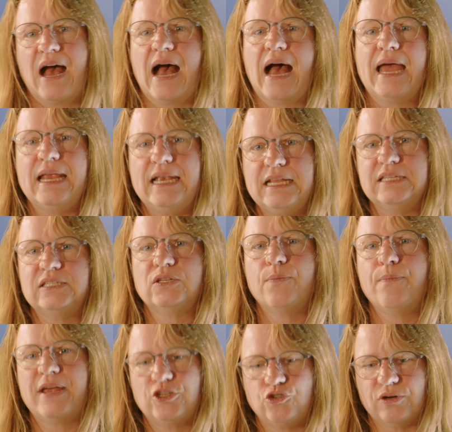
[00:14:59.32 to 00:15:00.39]
highly
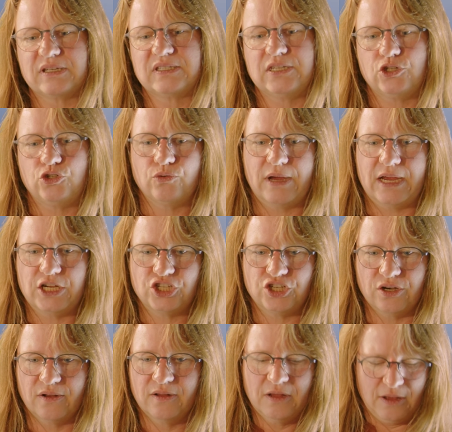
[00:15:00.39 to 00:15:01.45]
symmetric
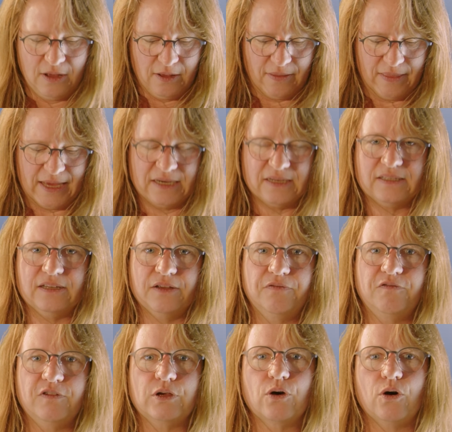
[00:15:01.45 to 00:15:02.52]
situation. That is,
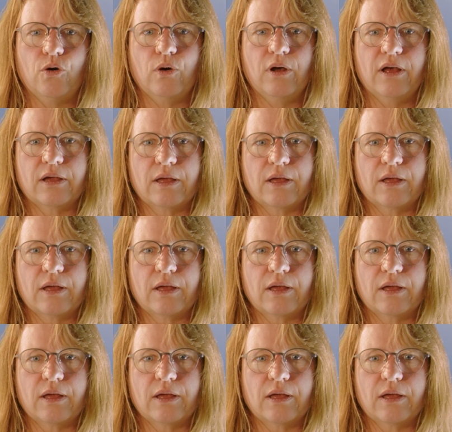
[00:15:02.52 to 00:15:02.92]
if we go